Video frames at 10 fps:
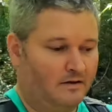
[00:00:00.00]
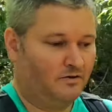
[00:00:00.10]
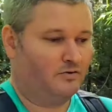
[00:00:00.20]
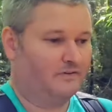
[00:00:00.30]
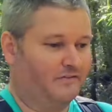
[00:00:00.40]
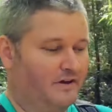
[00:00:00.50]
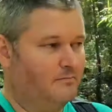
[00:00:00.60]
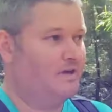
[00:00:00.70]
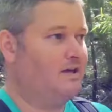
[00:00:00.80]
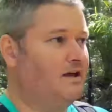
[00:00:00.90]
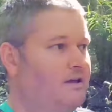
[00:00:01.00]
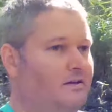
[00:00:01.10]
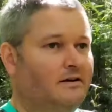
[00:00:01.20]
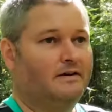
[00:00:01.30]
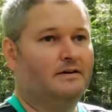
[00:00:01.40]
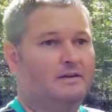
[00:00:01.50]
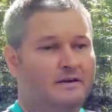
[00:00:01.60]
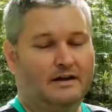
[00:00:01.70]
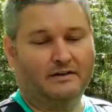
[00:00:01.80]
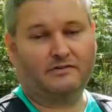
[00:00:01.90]
you can see me
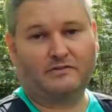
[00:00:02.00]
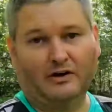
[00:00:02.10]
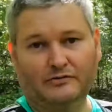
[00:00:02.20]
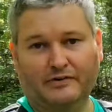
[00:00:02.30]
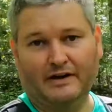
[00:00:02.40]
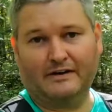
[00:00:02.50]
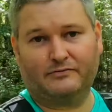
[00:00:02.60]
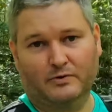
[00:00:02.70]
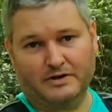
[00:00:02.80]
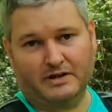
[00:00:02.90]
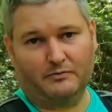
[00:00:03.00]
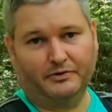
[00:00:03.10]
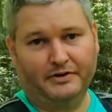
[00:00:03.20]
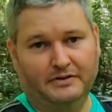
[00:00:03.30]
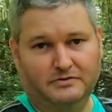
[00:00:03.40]
it's close enough where you get really